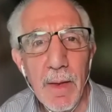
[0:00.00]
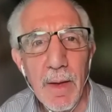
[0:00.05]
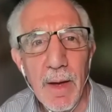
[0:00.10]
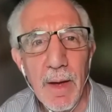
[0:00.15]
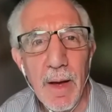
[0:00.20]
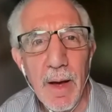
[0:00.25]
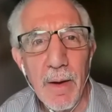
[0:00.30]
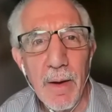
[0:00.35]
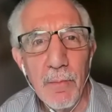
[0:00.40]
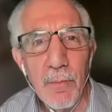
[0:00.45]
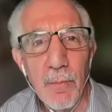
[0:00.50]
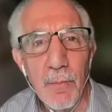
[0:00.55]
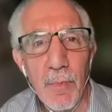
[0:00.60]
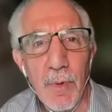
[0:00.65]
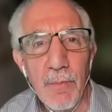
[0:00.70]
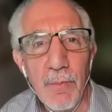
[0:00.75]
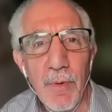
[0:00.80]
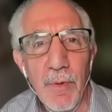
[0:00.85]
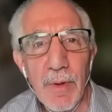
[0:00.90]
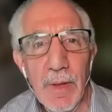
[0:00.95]

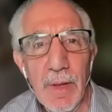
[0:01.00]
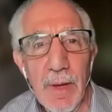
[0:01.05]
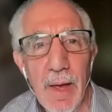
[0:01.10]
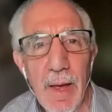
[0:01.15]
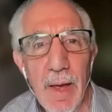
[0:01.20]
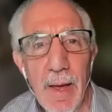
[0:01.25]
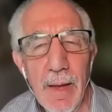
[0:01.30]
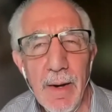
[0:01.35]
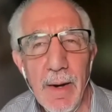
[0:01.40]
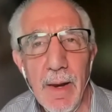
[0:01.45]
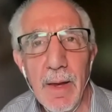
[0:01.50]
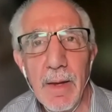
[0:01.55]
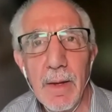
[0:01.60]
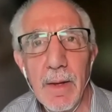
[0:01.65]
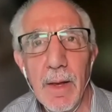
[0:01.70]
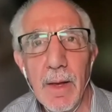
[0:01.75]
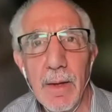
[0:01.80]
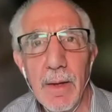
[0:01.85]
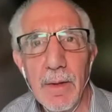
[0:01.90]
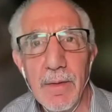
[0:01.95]
when we really had
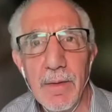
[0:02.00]
a